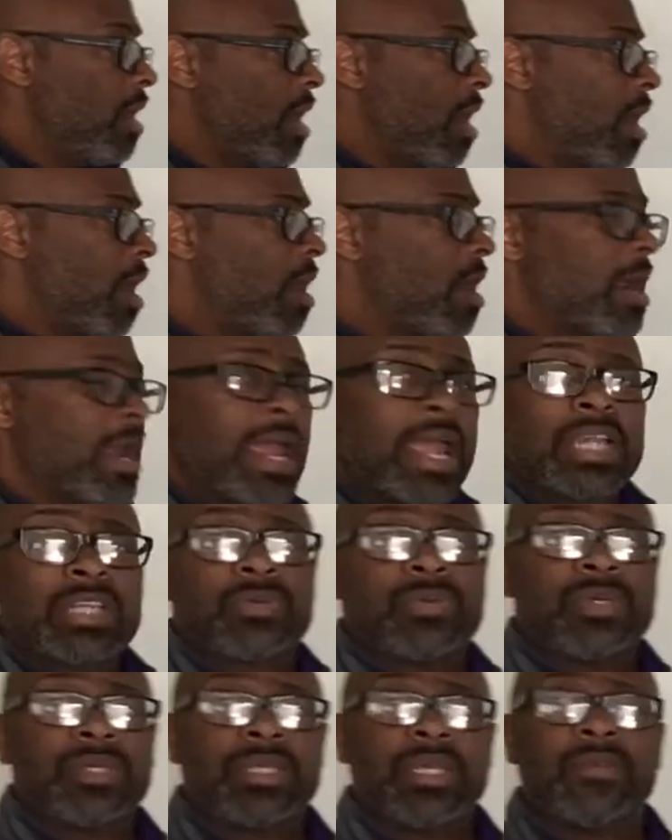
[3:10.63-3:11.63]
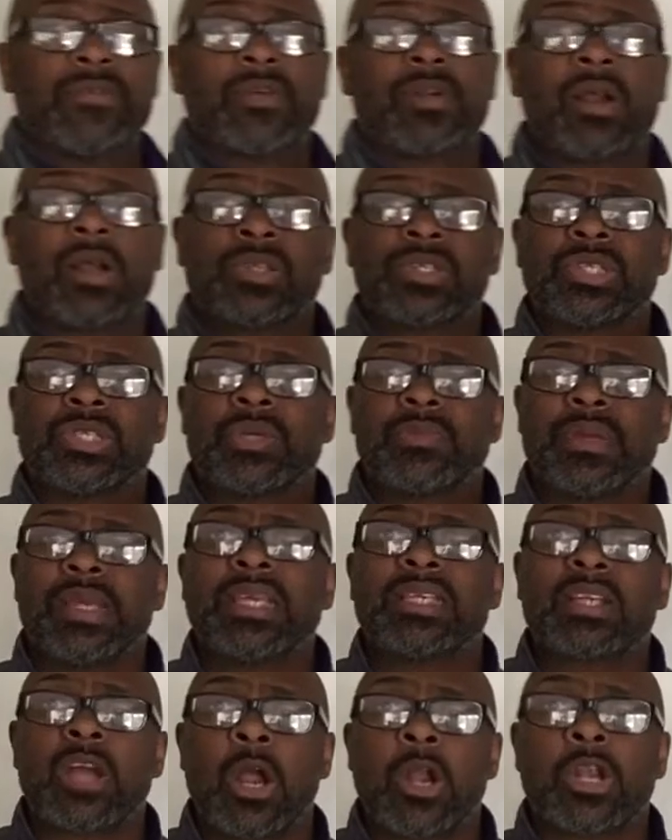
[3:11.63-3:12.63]
Our X receiver in our system
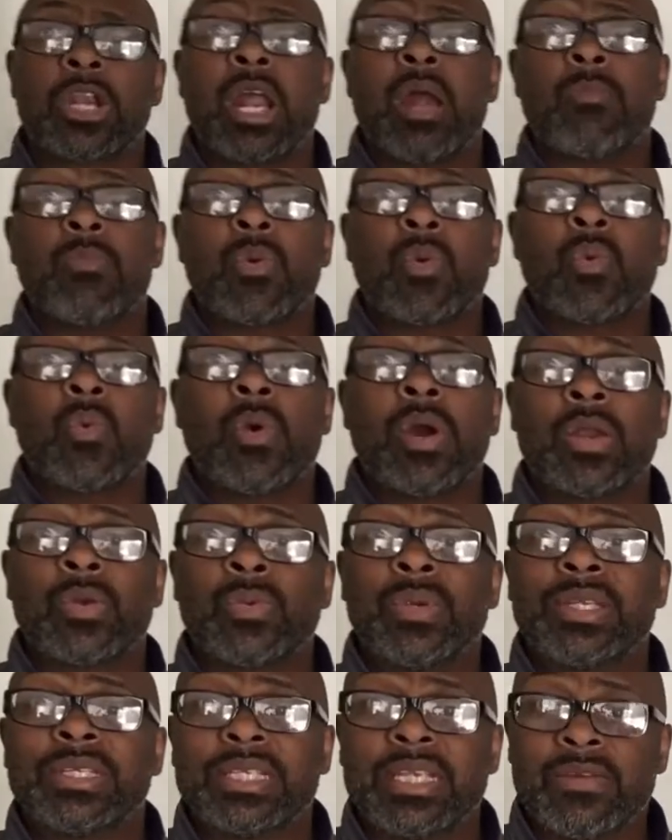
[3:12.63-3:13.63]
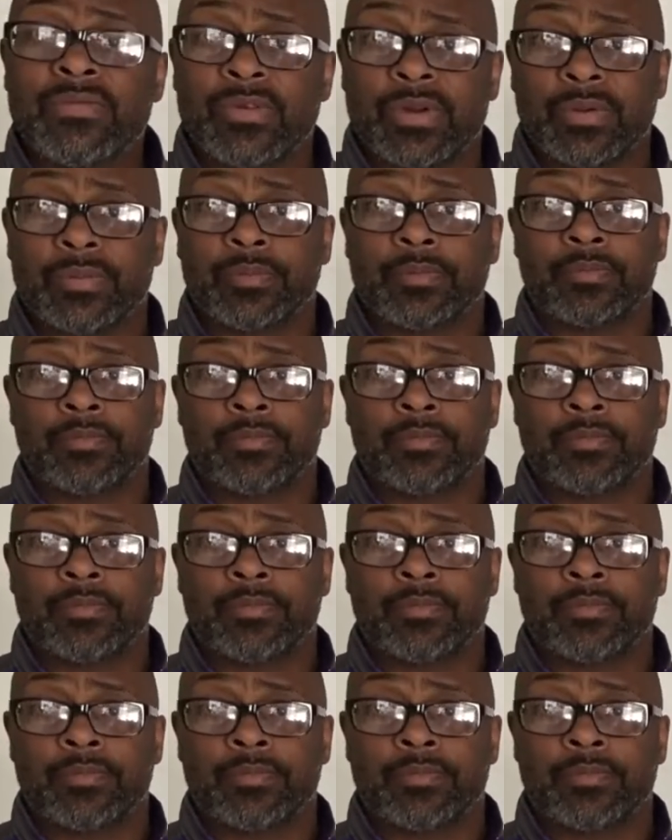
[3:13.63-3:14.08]
is our number 1 receiver.